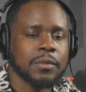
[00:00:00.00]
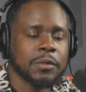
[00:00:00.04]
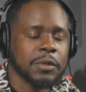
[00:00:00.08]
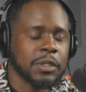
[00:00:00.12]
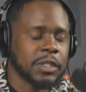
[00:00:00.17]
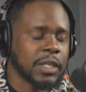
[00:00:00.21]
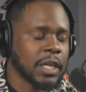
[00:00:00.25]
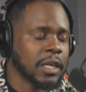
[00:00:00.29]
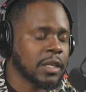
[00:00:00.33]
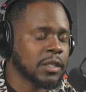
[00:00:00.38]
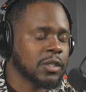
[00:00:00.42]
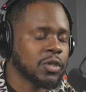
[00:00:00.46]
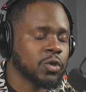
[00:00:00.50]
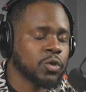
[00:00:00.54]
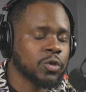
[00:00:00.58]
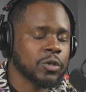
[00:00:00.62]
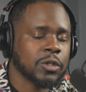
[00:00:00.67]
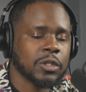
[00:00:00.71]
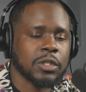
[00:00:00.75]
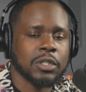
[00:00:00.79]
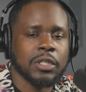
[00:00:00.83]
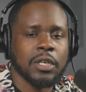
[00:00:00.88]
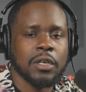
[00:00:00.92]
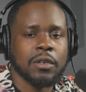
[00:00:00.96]
Say it to
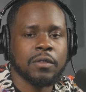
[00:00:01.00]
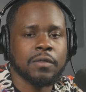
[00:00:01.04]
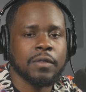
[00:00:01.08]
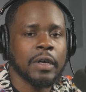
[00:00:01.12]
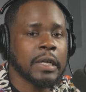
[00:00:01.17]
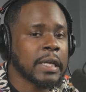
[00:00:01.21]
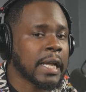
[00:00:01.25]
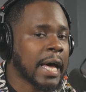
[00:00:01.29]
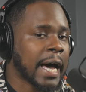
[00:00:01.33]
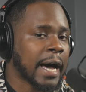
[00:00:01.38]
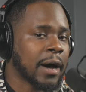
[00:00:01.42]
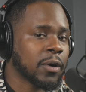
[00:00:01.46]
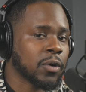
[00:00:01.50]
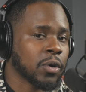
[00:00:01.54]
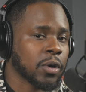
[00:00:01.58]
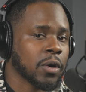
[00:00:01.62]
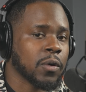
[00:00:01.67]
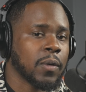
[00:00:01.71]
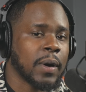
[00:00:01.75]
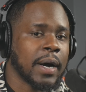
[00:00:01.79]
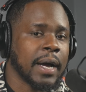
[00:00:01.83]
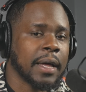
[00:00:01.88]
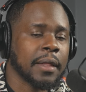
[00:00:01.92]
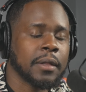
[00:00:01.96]
yourself aloud or
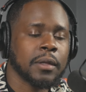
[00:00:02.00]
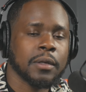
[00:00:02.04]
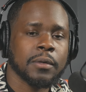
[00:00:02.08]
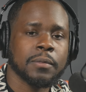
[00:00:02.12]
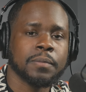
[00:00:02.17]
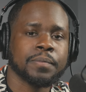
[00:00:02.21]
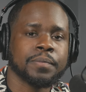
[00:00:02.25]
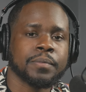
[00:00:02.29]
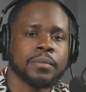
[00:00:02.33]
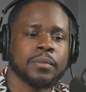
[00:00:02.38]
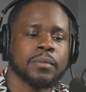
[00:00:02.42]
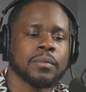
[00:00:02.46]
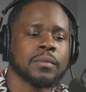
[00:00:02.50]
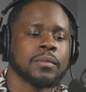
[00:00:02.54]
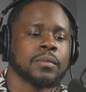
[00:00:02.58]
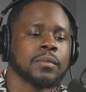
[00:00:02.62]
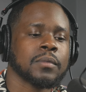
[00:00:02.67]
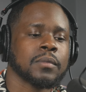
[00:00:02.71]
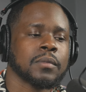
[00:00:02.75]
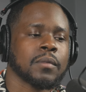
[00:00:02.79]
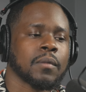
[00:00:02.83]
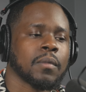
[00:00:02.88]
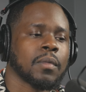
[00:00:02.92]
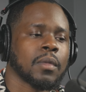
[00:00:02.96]
quietly.
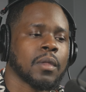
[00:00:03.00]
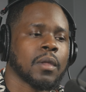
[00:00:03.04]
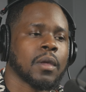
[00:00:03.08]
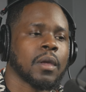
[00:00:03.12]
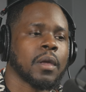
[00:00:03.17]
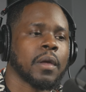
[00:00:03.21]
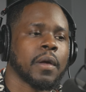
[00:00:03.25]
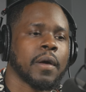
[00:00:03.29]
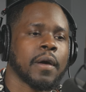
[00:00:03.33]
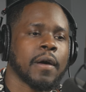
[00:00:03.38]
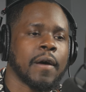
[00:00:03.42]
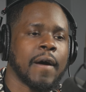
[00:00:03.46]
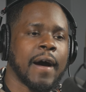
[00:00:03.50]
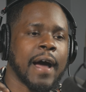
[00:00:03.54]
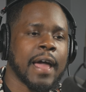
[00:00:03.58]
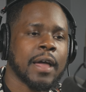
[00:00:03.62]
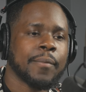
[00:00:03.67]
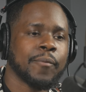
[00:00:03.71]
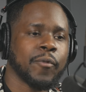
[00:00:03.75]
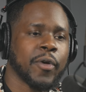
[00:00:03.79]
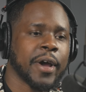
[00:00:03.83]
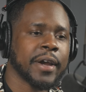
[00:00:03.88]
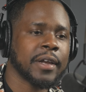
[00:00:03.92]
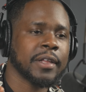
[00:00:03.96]
I
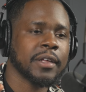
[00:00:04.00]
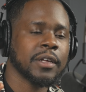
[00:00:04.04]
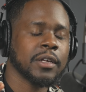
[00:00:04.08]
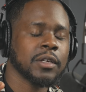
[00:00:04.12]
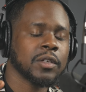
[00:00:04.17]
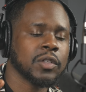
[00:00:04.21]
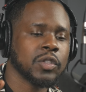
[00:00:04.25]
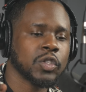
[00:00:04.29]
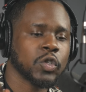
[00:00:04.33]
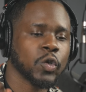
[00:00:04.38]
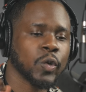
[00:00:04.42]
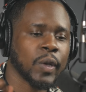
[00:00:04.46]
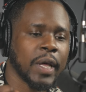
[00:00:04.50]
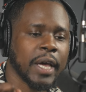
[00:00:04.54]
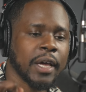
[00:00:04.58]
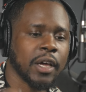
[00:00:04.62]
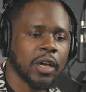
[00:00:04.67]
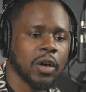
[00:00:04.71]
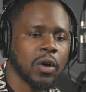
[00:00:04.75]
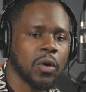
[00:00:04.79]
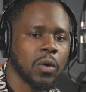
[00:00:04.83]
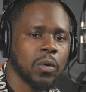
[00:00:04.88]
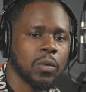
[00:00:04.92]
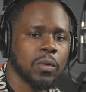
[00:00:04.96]
am ready to let
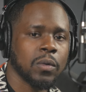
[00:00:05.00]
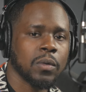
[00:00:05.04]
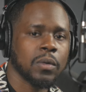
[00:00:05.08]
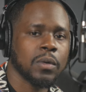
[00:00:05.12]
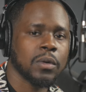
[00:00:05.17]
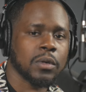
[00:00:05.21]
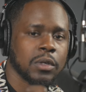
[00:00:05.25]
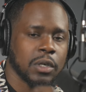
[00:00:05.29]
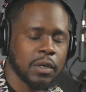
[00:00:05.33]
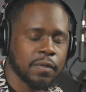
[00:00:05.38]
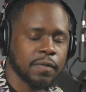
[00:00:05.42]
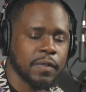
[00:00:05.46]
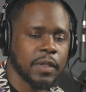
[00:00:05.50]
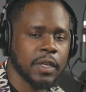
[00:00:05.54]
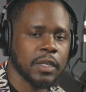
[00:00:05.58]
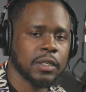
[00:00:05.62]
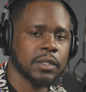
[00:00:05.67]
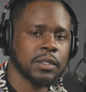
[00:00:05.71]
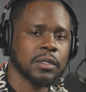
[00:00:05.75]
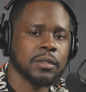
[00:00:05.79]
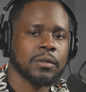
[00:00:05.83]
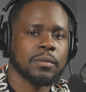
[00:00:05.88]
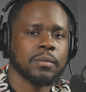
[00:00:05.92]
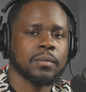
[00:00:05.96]
go of
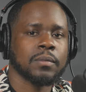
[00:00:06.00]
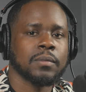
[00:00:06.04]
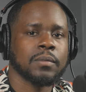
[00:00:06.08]
this.